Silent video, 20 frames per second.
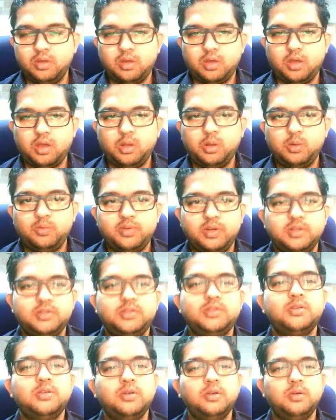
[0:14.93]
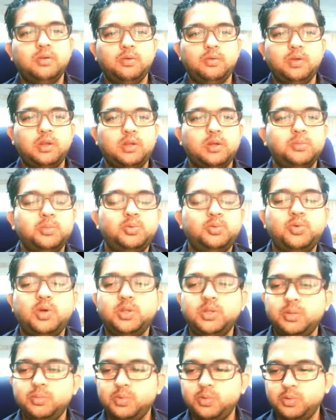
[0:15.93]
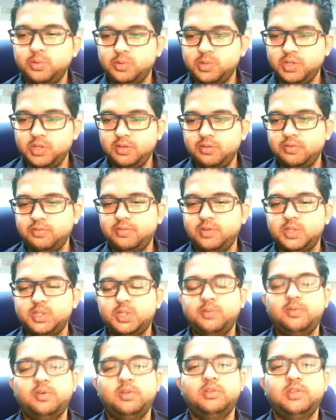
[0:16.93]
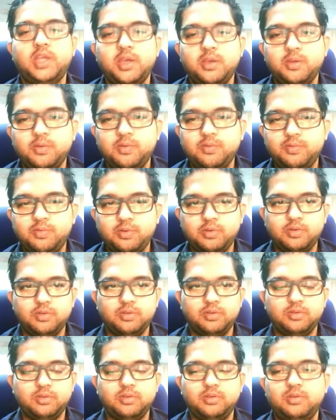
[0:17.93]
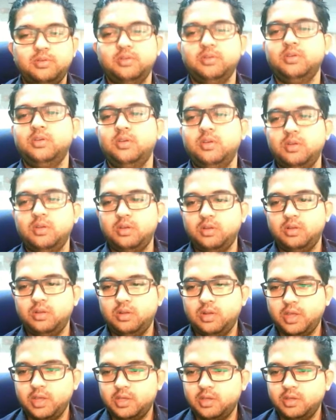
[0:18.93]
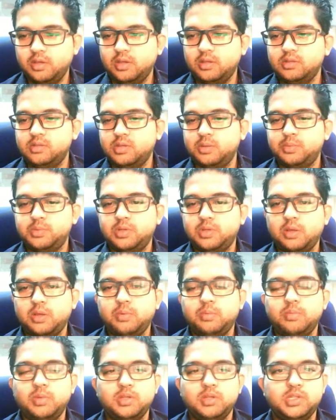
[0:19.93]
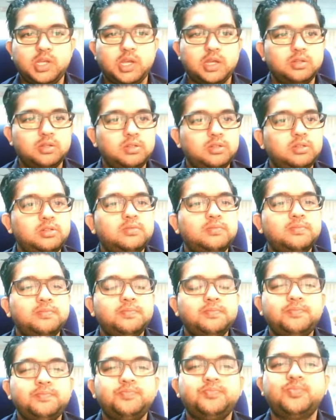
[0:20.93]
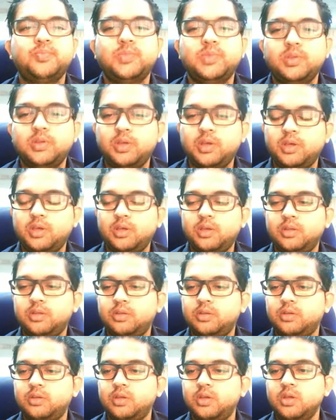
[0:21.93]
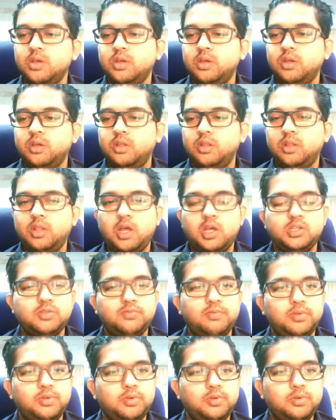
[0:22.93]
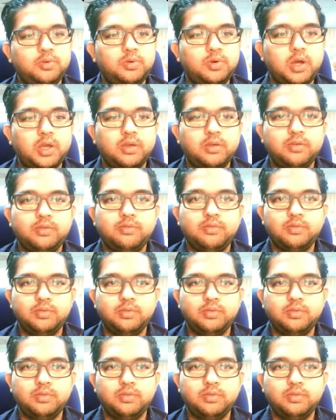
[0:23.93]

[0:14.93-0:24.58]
Hello friends, welcome to Quantum Guruji. First of all, thank you for liking and subscribing my channel. And in the last video, I